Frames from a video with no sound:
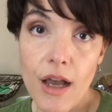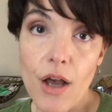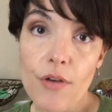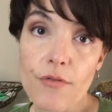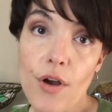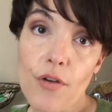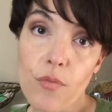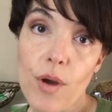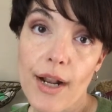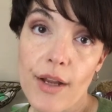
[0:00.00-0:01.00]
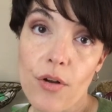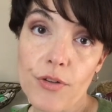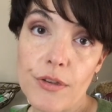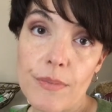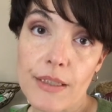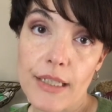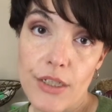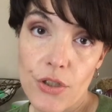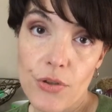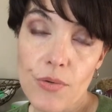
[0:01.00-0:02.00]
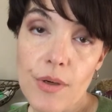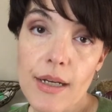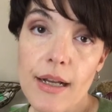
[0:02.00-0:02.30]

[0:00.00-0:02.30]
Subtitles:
of what I ultimately do.